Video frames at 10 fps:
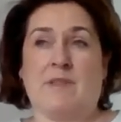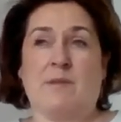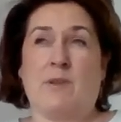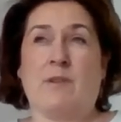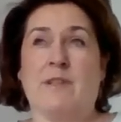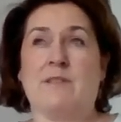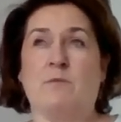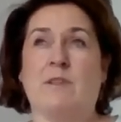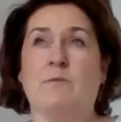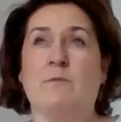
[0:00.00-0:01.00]
employees,
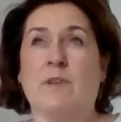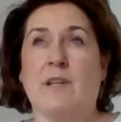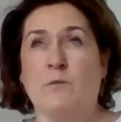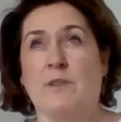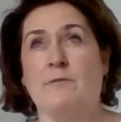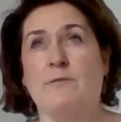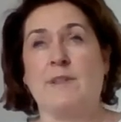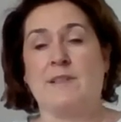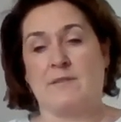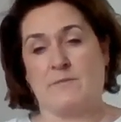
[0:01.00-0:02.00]
we would have
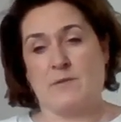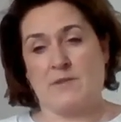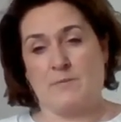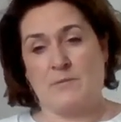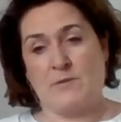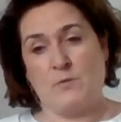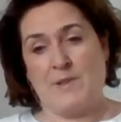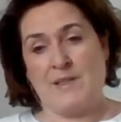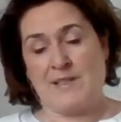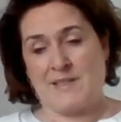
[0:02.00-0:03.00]
filled the 2
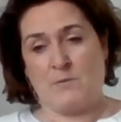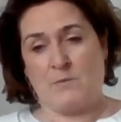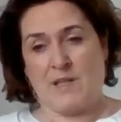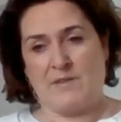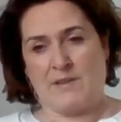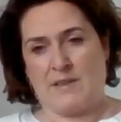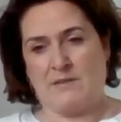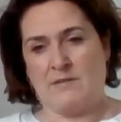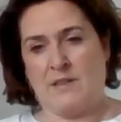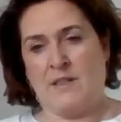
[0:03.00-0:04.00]
buildings that we're having
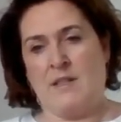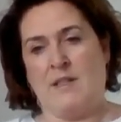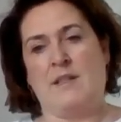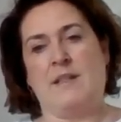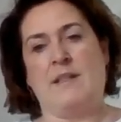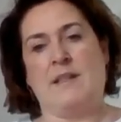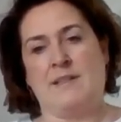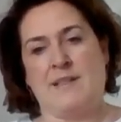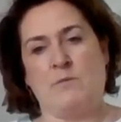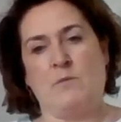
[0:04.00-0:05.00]
now.
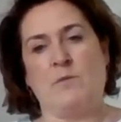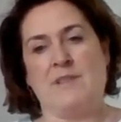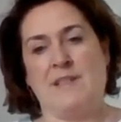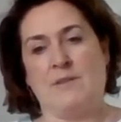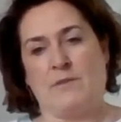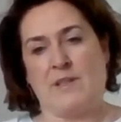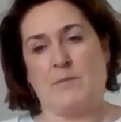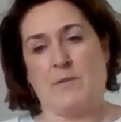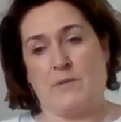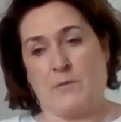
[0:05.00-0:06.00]
And then we would need to
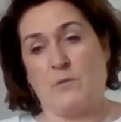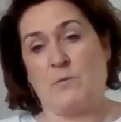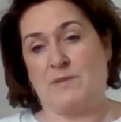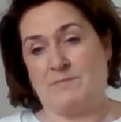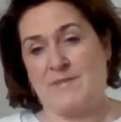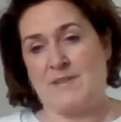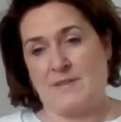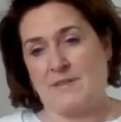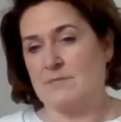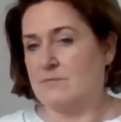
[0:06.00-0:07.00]
think about a 3rd one.
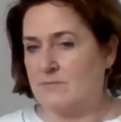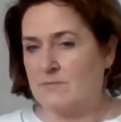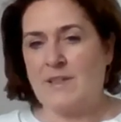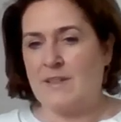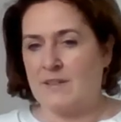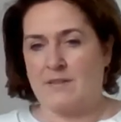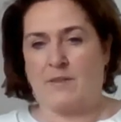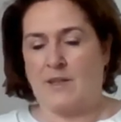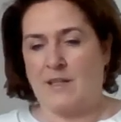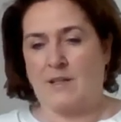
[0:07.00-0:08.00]
So we are
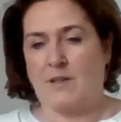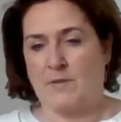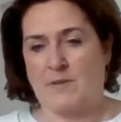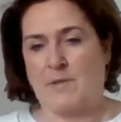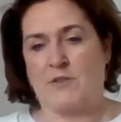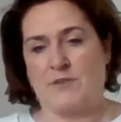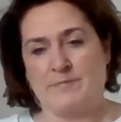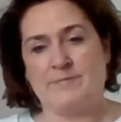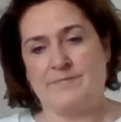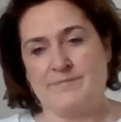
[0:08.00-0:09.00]
thinking of expansion.